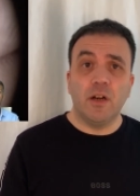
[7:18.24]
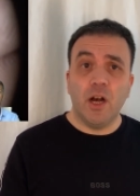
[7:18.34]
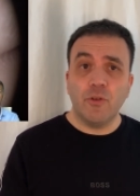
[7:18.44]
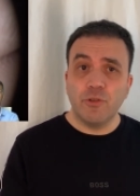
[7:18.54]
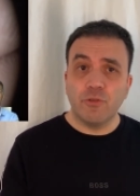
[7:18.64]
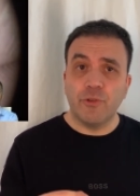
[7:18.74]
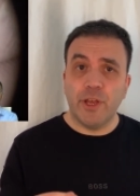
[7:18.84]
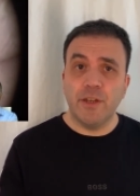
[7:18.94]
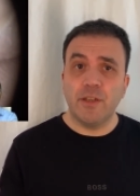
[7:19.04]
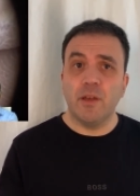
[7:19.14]
how to
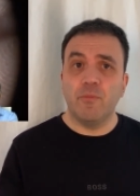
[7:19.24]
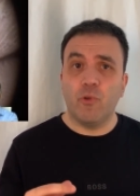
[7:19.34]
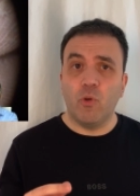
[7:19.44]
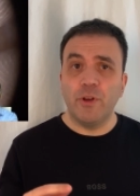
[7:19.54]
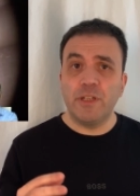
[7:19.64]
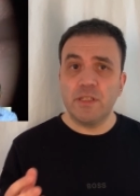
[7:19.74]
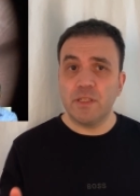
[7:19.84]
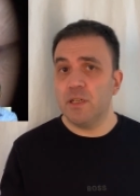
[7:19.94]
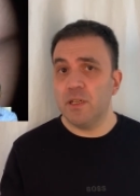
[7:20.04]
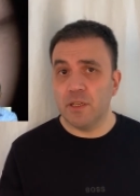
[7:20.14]
create a proper
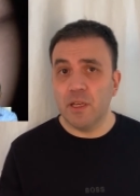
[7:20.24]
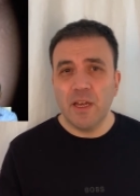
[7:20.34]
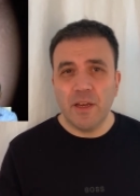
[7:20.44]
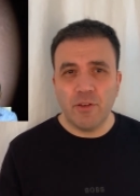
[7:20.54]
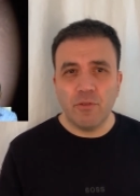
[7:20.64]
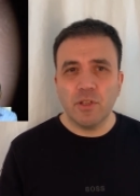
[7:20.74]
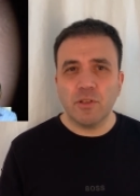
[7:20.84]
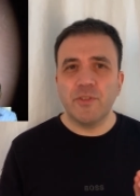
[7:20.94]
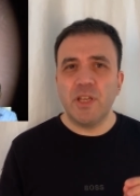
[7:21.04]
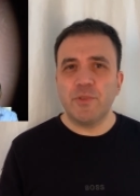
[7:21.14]
design. There are a lot
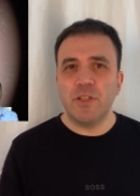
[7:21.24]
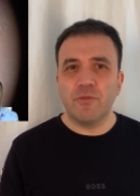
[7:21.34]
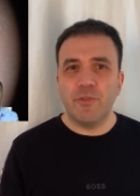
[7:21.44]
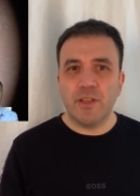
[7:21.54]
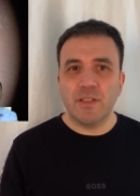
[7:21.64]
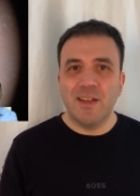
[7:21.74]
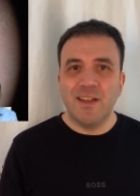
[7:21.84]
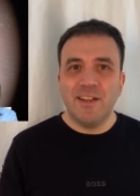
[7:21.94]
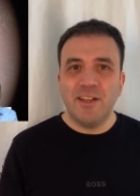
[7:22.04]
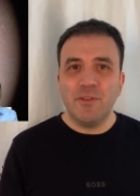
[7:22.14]
of tips and tricks
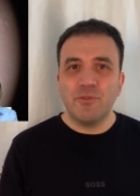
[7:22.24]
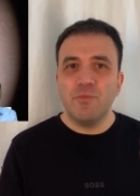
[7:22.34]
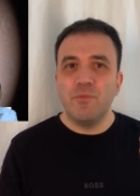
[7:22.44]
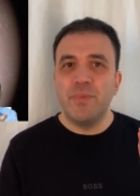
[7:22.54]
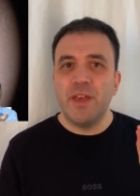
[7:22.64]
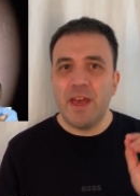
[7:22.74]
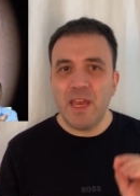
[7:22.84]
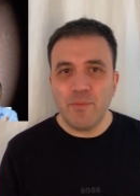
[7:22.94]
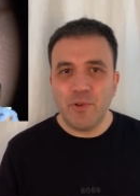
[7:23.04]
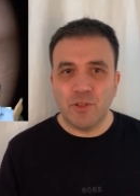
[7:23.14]
how to be
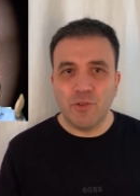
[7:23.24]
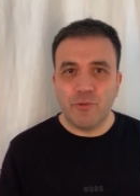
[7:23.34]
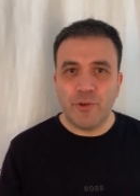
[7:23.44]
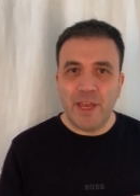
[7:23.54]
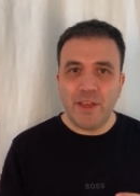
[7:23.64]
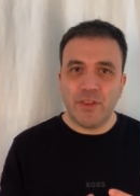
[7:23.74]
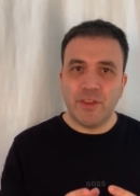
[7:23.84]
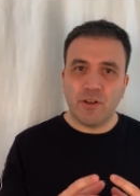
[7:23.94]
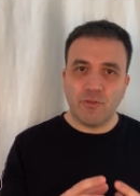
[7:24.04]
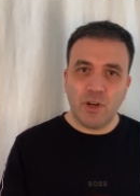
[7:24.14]
able to create the
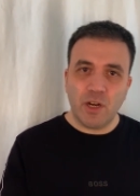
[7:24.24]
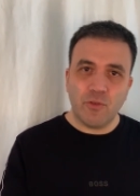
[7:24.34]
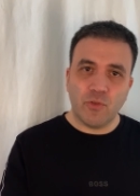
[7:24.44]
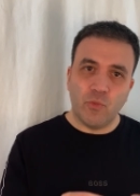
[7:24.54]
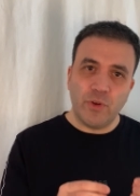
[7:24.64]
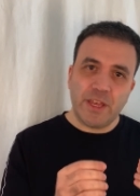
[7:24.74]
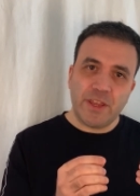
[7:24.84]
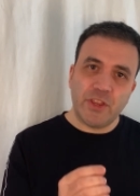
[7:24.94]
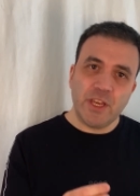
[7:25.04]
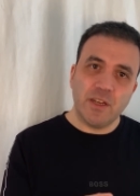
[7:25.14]
crown with a
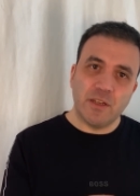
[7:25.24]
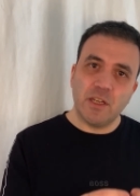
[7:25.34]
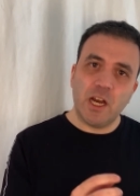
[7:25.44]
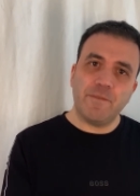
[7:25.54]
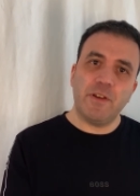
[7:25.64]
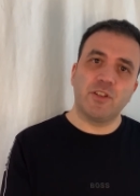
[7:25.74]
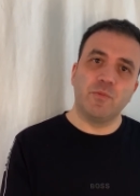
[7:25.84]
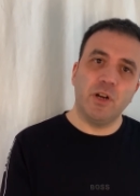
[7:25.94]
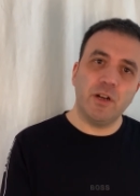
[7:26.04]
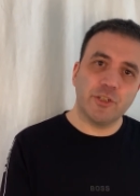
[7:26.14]
thin knife edge
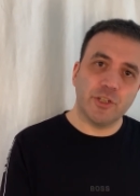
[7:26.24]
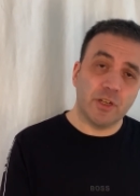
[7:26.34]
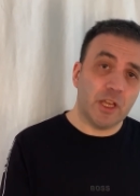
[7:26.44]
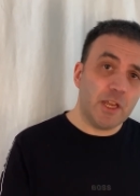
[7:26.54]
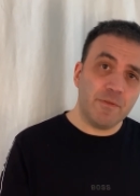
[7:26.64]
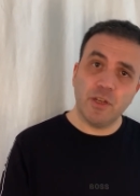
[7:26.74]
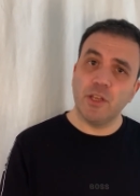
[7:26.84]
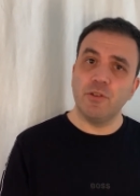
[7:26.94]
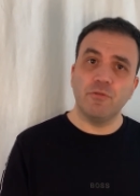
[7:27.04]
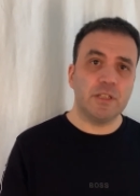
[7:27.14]
margin, even
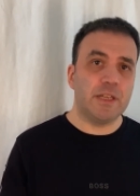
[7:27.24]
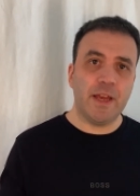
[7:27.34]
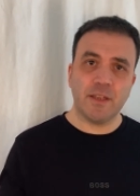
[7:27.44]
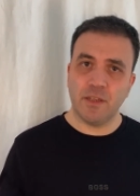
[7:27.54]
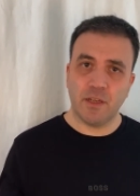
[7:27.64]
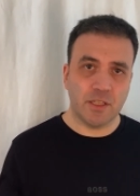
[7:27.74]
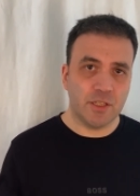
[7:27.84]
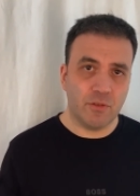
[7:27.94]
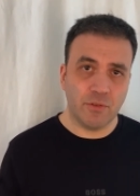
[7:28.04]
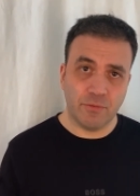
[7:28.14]
using Exacad
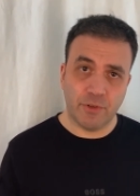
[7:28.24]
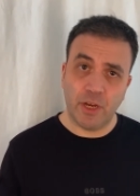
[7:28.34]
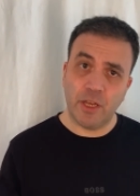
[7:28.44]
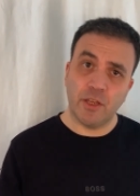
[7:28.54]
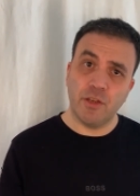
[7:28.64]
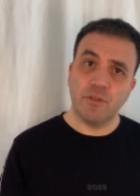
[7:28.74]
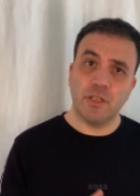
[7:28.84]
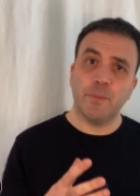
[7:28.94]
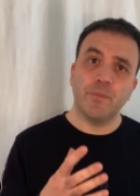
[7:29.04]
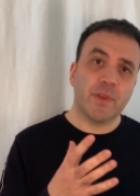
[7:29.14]
software and
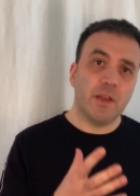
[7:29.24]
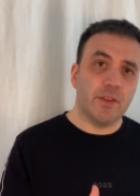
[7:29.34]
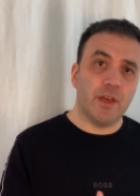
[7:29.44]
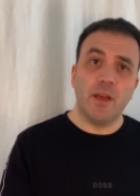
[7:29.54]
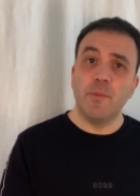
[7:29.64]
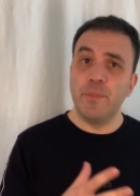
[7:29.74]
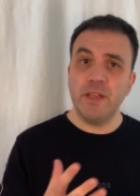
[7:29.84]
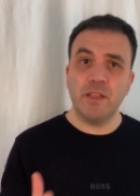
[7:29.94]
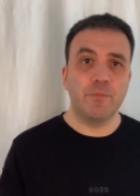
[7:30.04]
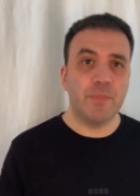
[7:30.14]
using the
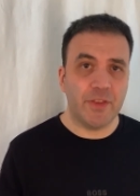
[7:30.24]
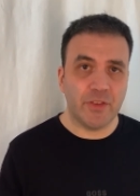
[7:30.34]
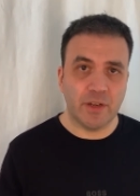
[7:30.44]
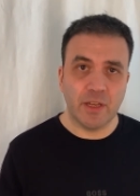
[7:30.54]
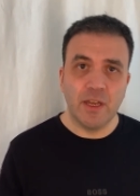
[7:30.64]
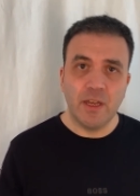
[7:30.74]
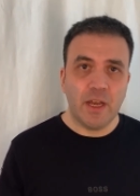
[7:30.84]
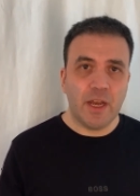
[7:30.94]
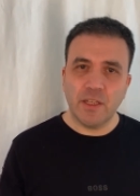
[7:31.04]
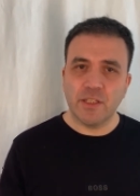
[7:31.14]
milling method.
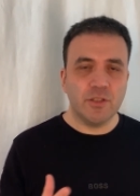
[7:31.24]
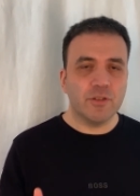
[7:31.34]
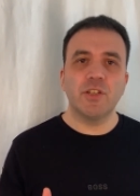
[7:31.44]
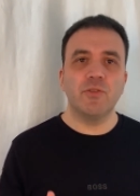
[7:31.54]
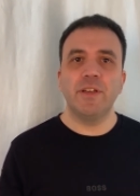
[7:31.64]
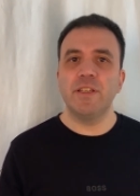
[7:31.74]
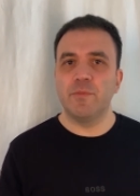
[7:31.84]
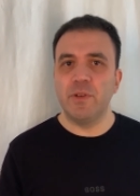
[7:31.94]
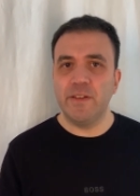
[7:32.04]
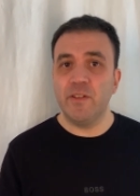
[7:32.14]
And it's not so easy,
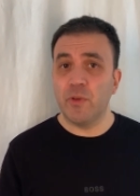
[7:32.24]
believe